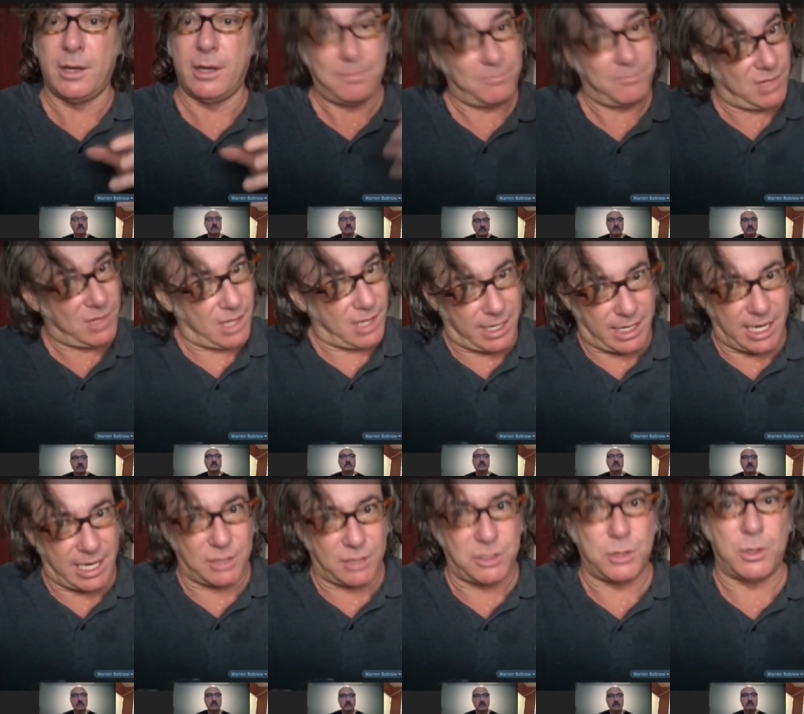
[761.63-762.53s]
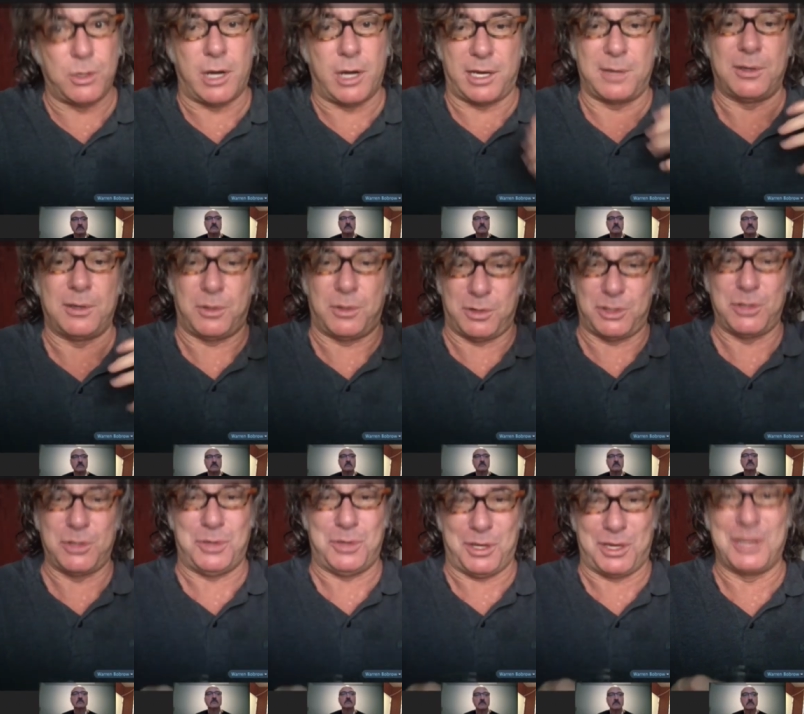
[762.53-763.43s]
Mm-hmm. I can't do it. I could
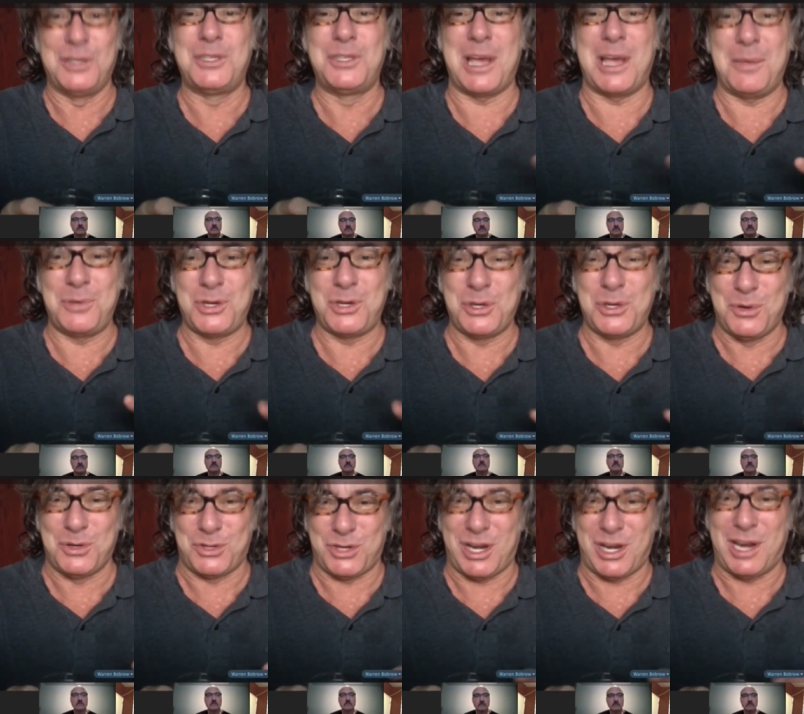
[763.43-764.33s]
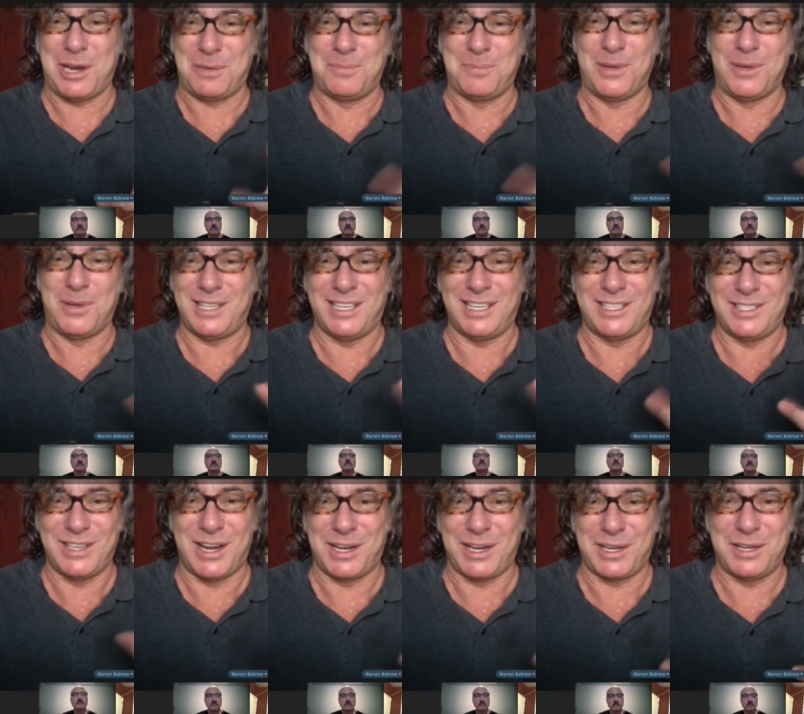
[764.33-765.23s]
do the conceptual shake, but
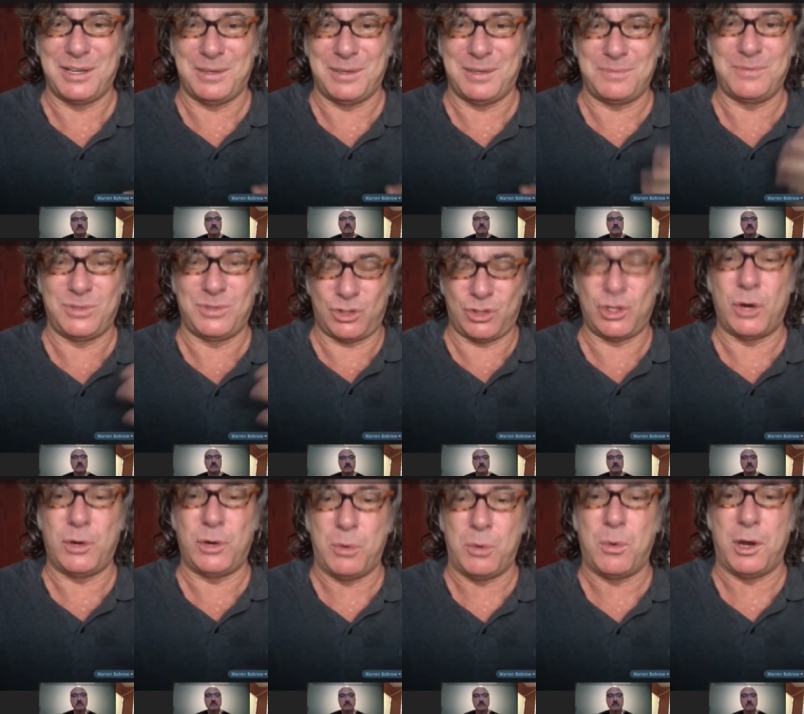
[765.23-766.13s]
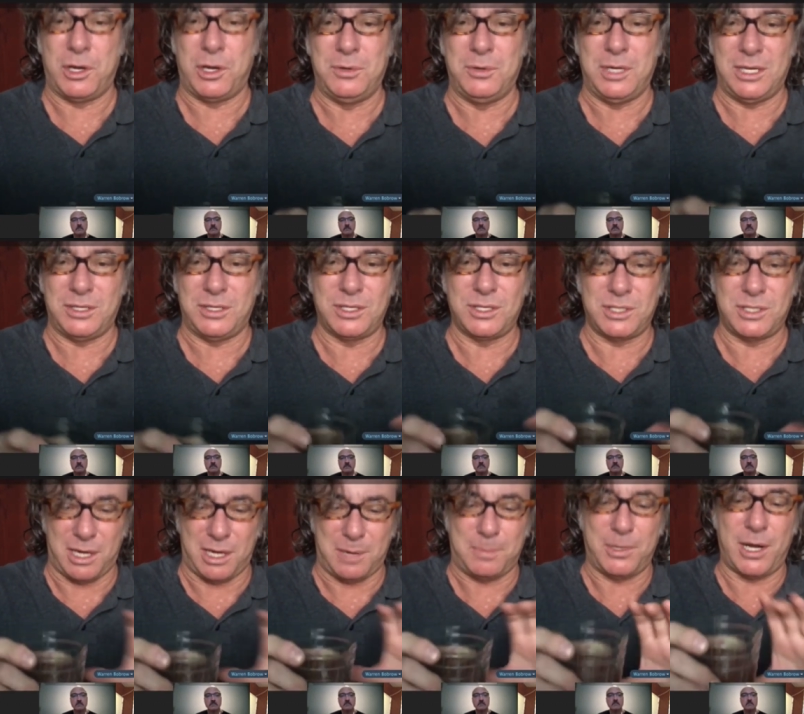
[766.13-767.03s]
it's not going to show you what you need to
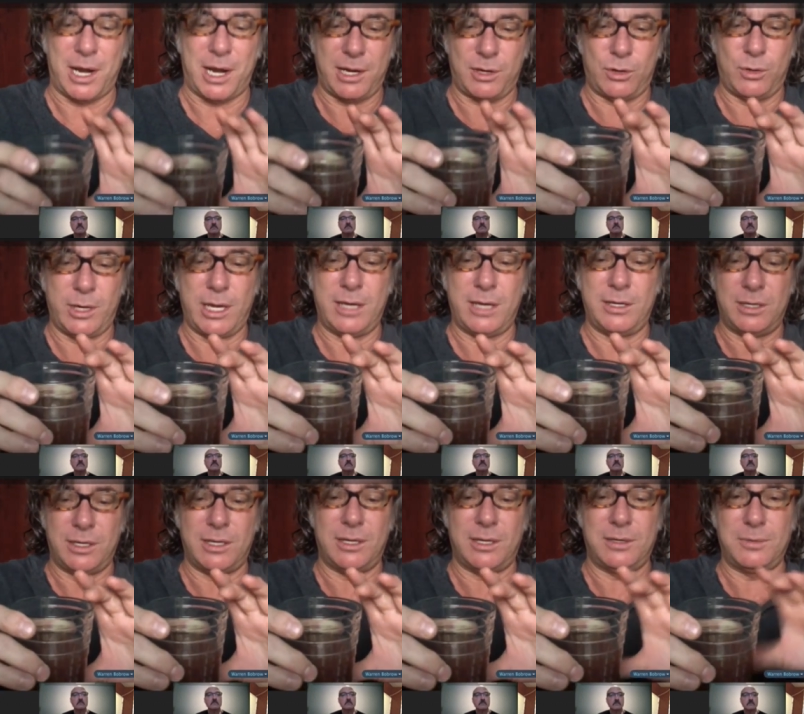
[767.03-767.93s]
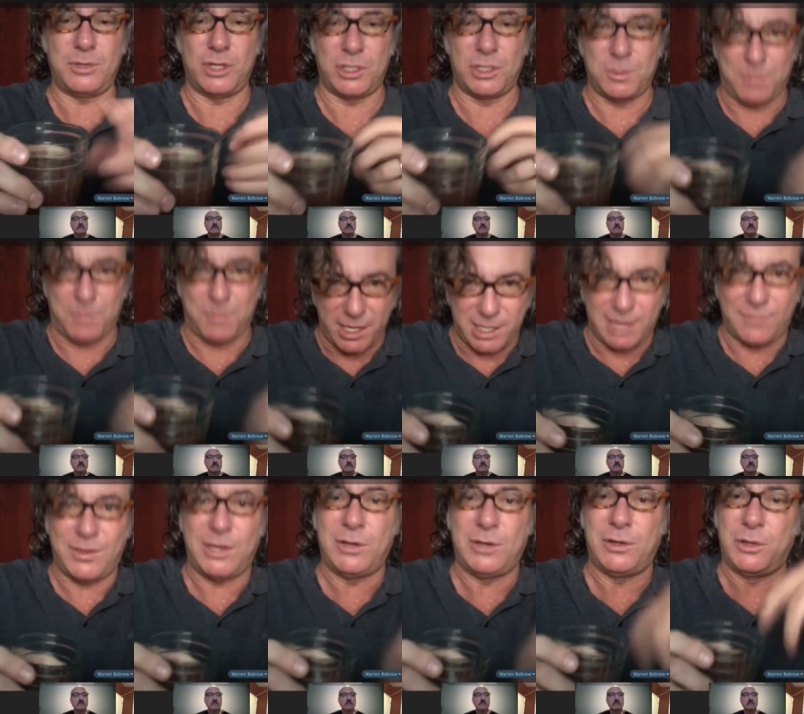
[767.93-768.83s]
see. But I created it just by
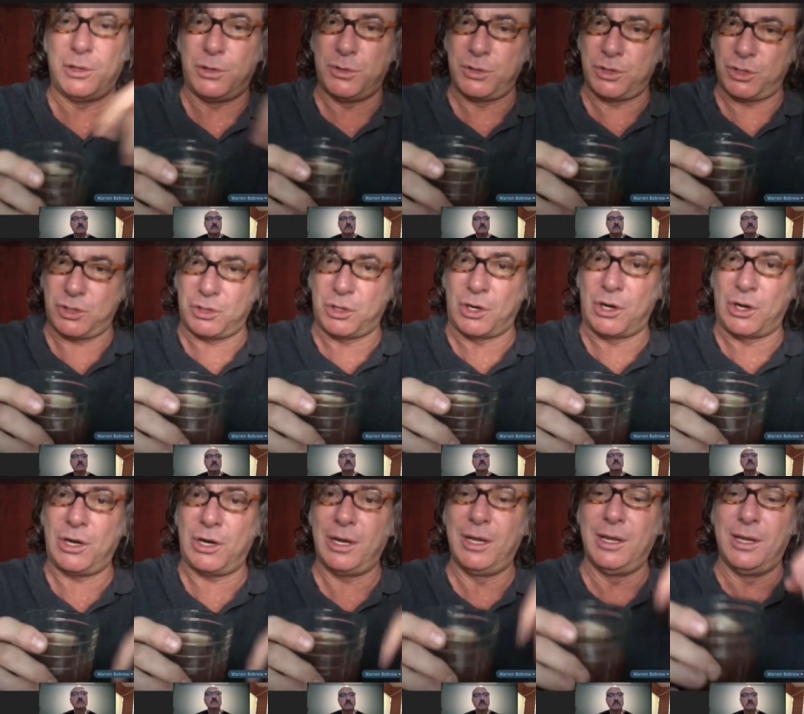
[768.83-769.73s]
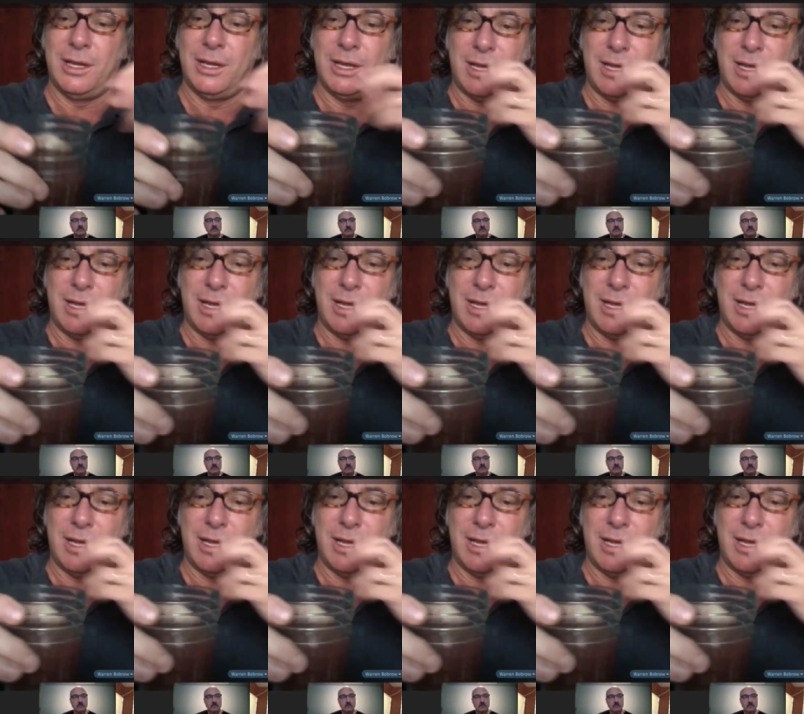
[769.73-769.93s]
giving it a little stir.